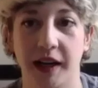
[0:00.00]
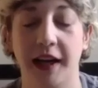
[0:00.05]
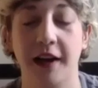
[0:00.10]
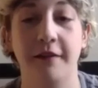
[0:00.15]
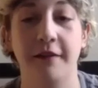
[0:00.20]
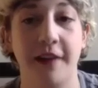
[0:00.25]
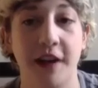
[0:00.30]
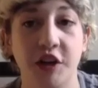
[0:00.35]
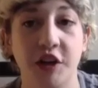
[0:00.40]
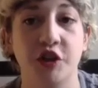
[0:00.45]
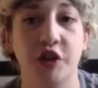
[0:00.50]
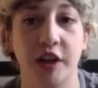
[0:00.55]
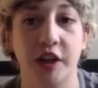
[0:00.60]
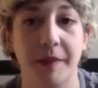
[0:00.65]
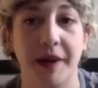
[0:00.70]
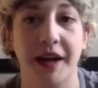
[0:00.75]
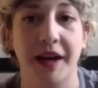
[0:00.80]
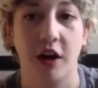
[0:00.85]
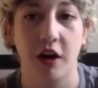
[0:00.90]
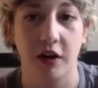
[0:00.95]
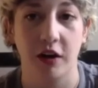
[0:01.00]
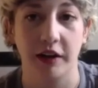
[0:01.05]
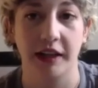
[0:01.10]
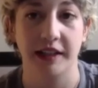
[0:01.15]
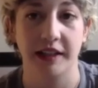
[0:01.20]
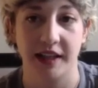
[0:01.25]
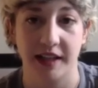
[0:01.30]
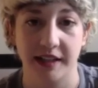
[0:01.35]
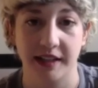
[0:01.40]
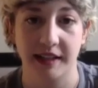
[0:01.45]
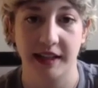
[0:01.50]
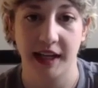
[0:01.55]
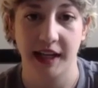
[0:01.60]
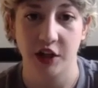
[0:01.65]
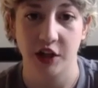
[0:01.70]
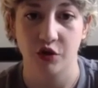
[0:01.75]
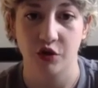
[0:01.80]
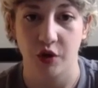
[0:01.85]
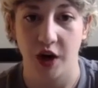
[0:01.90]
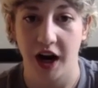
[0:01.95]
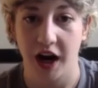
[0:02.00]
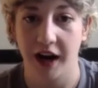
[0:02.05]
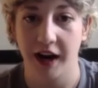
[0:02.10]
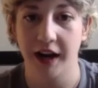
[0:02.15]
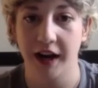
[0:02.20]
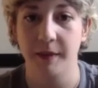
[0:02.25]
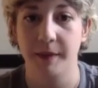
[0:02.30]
eventually my garlic does get dry,